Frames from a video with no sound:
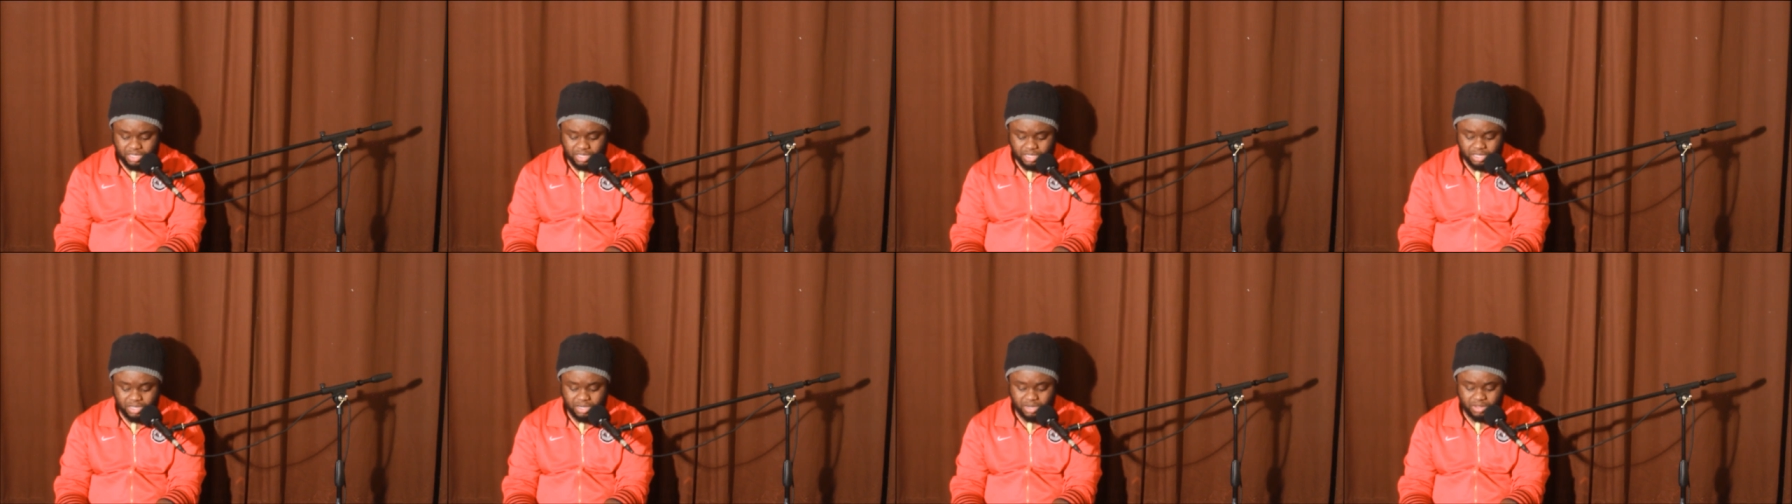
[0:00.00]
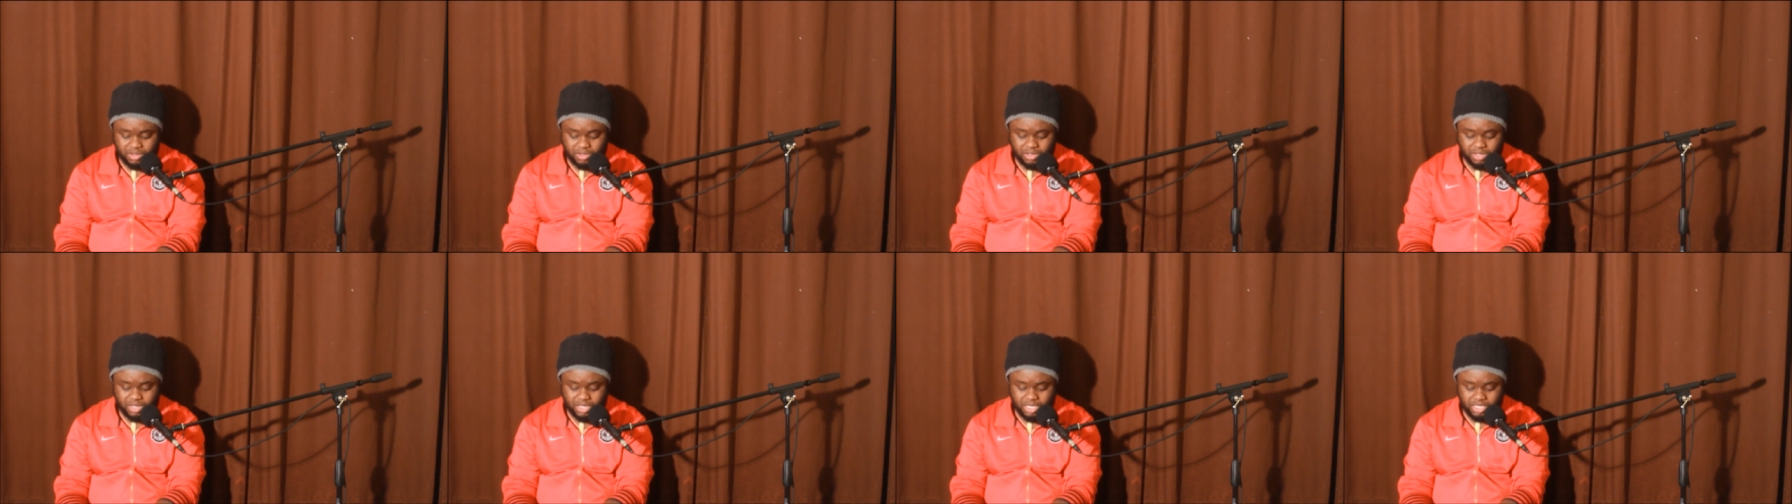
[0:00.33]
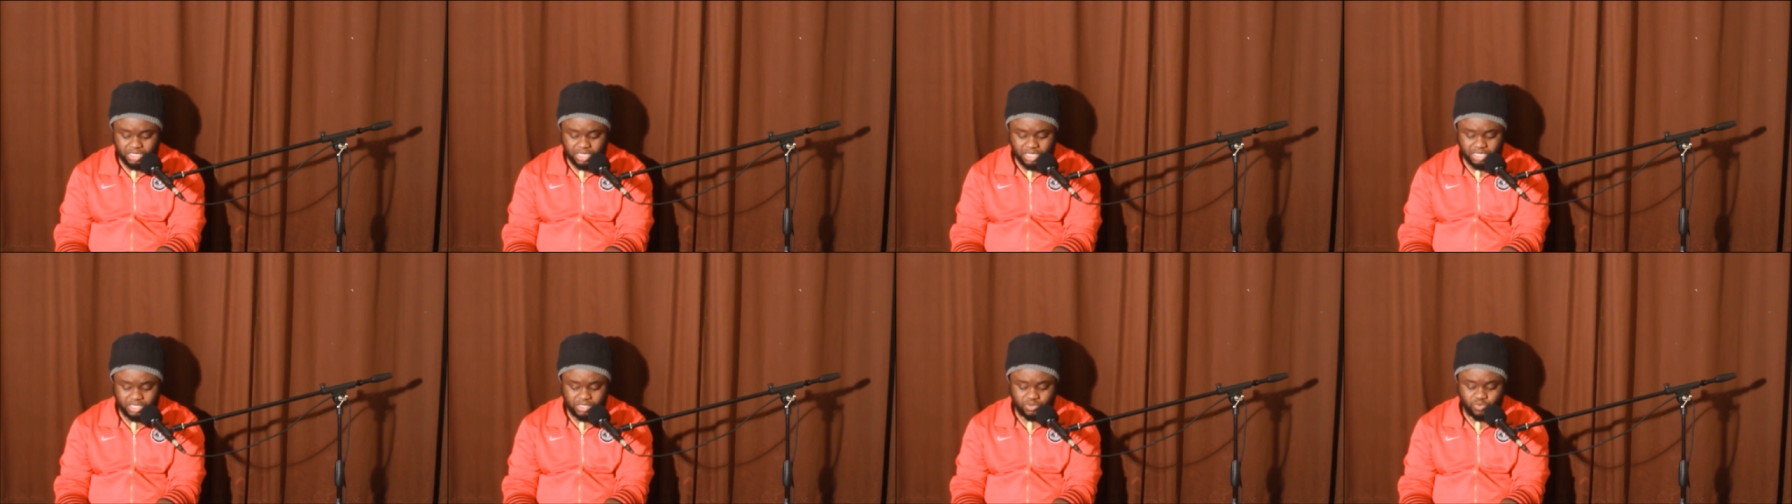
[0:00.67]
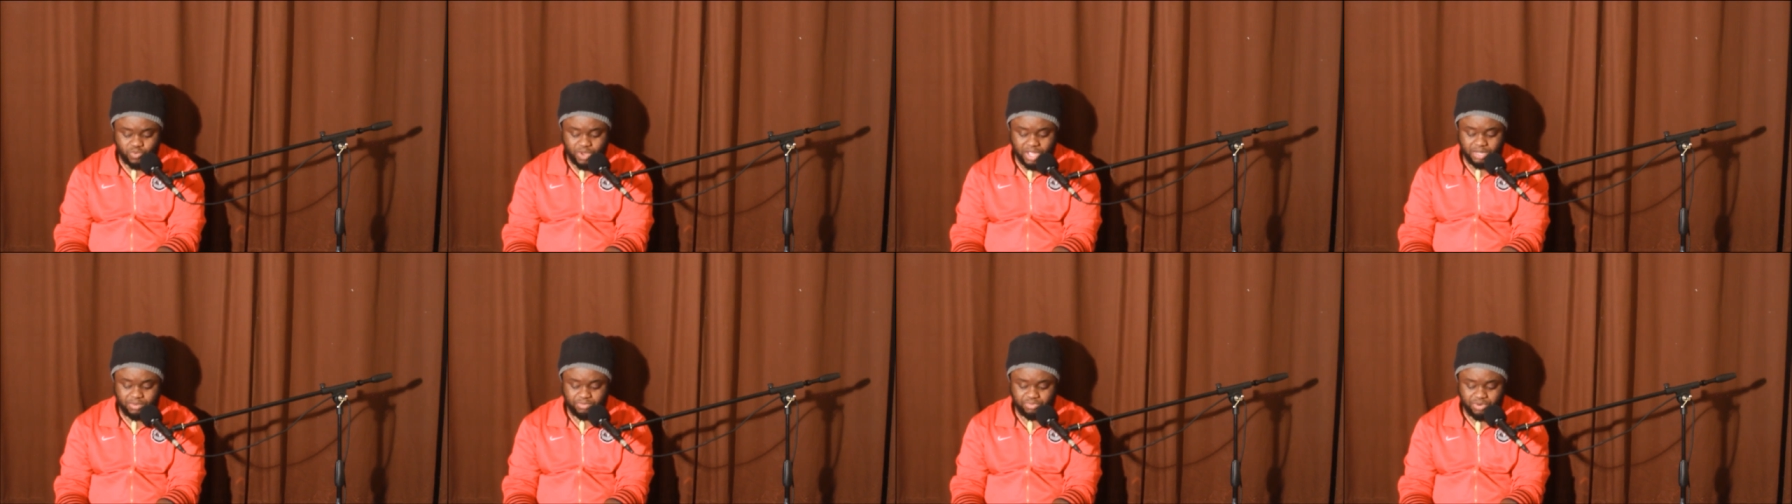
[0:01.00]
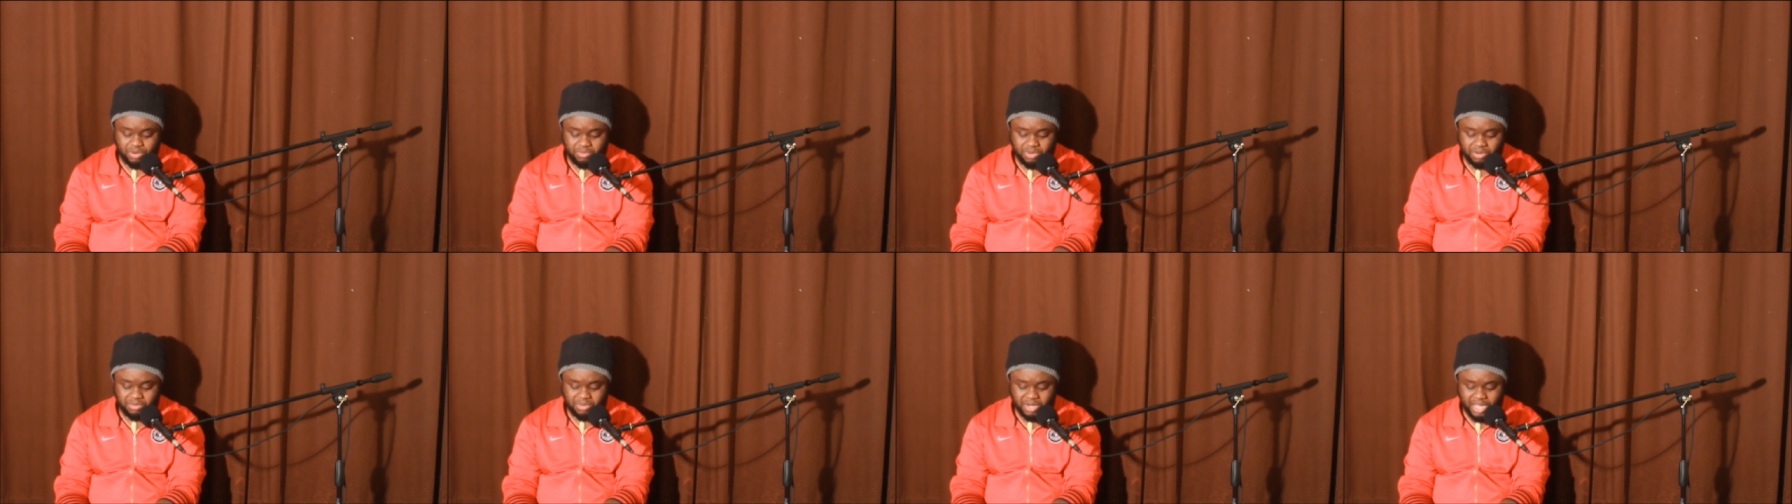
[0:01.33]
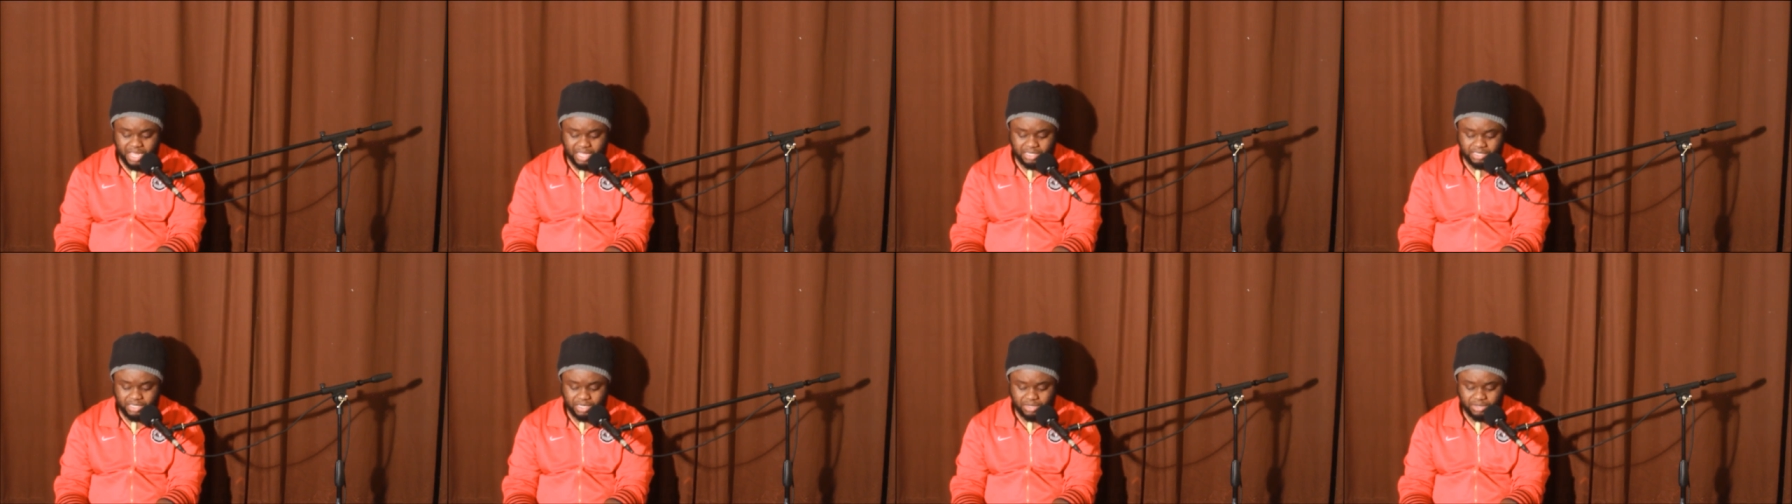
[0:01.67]
you know, it, it's where the problem
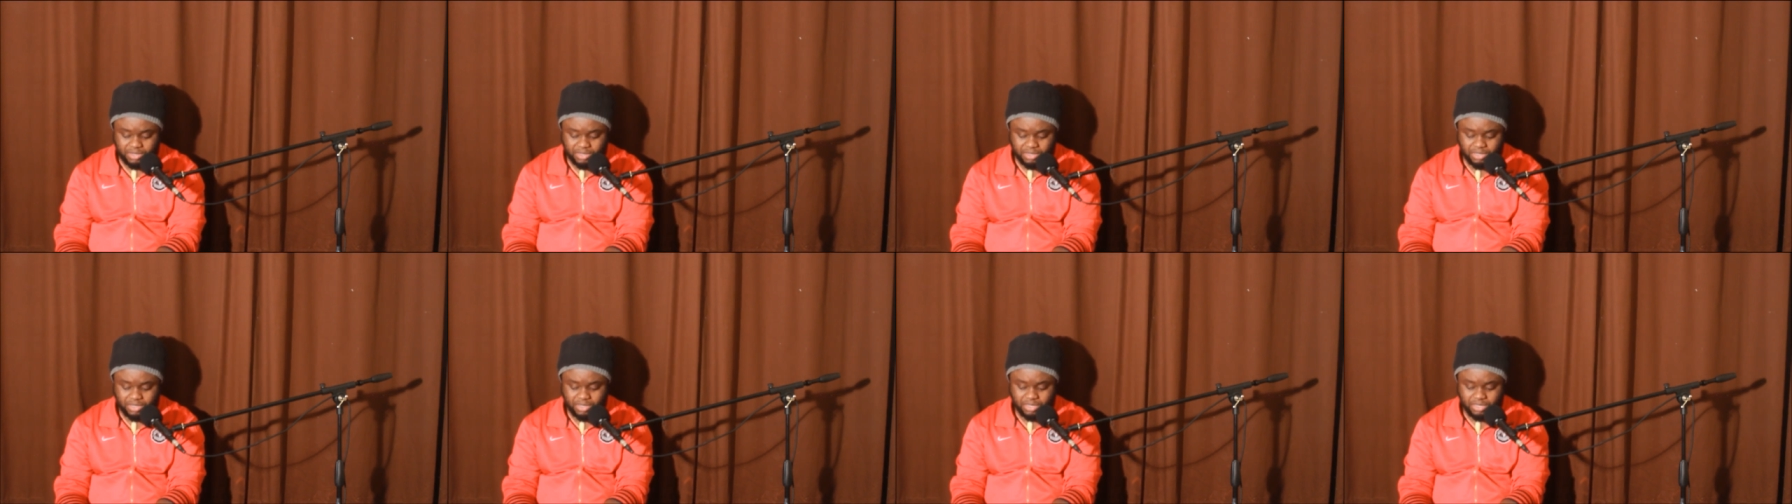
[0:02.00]
lies. And